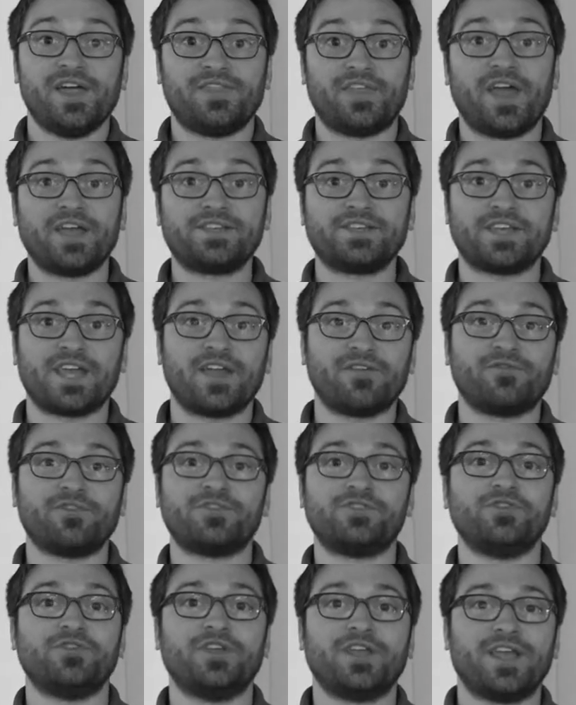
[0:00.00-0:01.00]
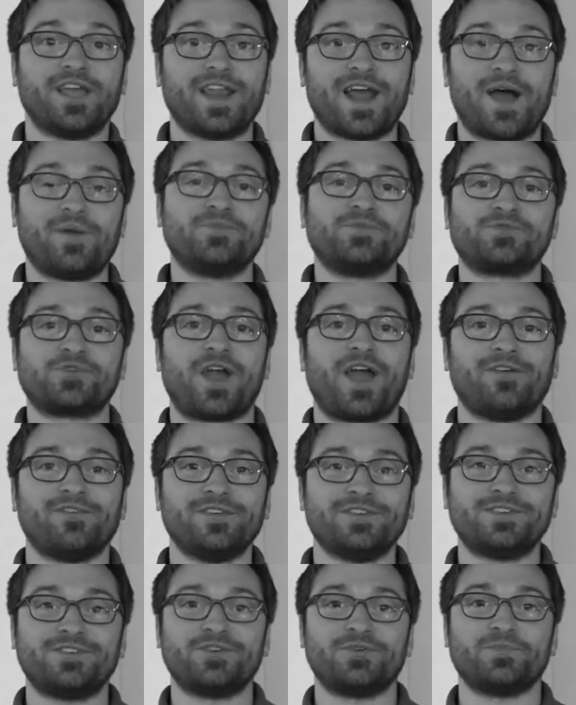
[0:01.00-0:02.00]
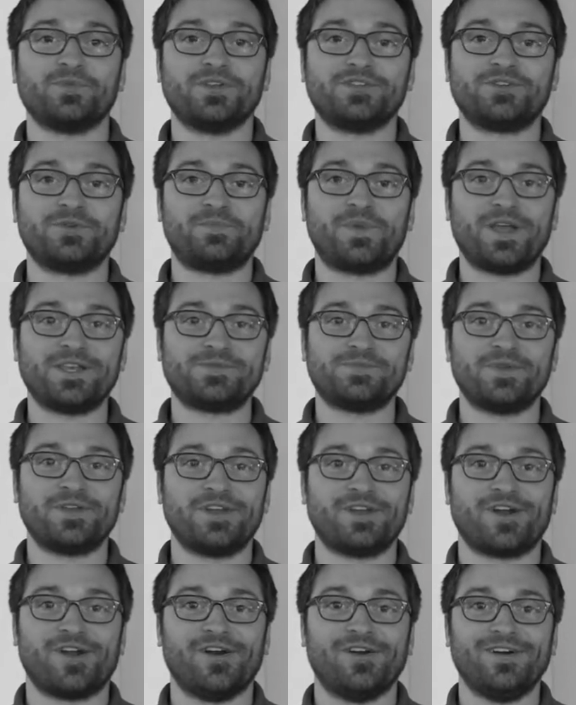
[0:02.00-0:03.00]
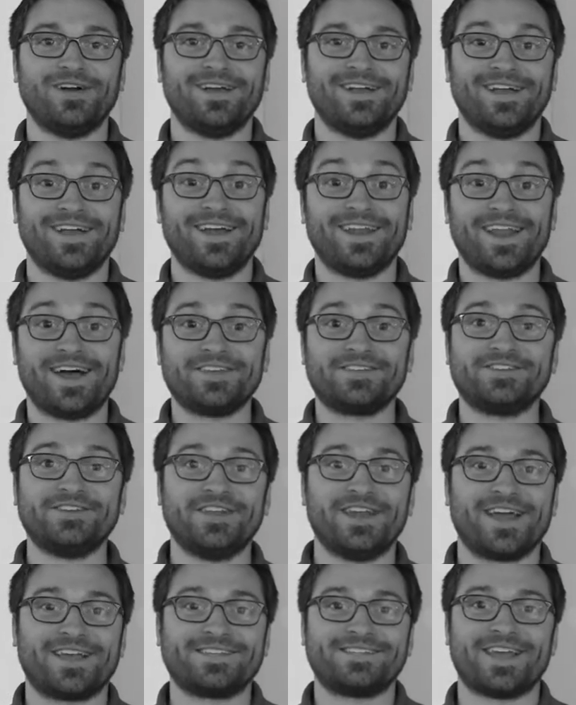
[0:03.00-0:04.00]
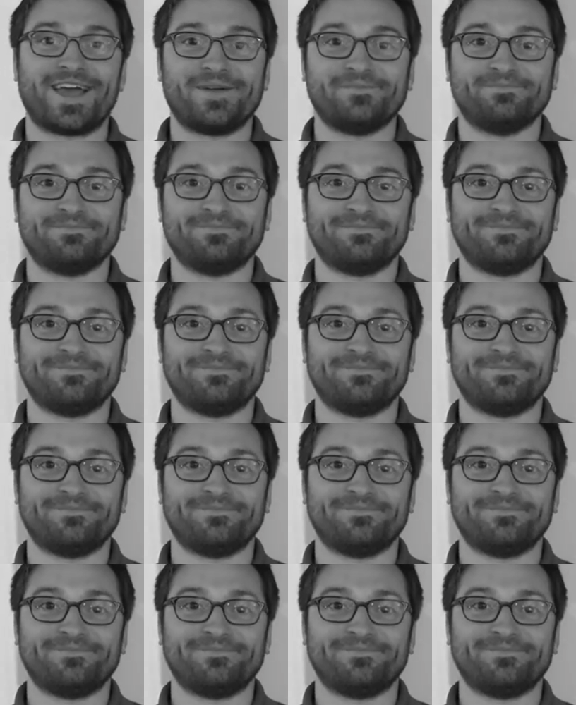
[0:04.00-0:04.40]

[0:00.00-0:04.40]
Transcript: Thanks again for tuning in. I'm Travis, your Blizzard Basement hero, and I'll see you next time.